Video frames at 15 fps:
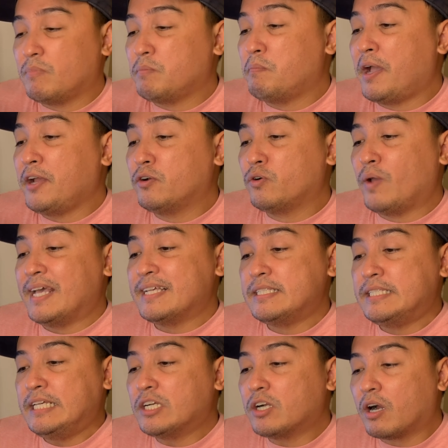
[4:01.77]
micro
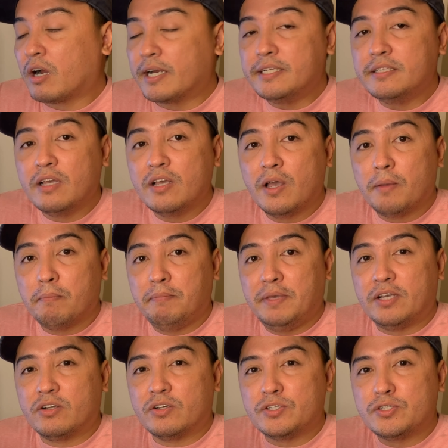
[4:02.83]
SD card,
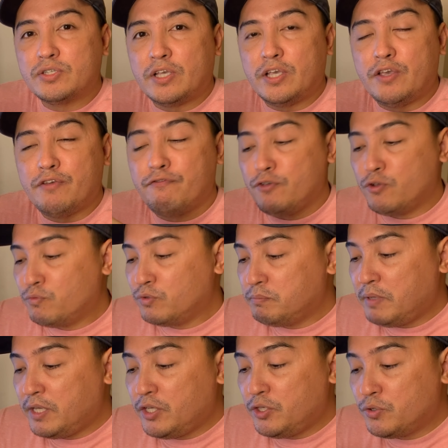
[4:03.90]
because if you would
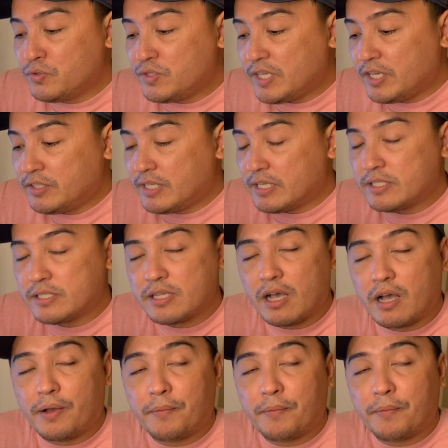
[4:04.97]
be using this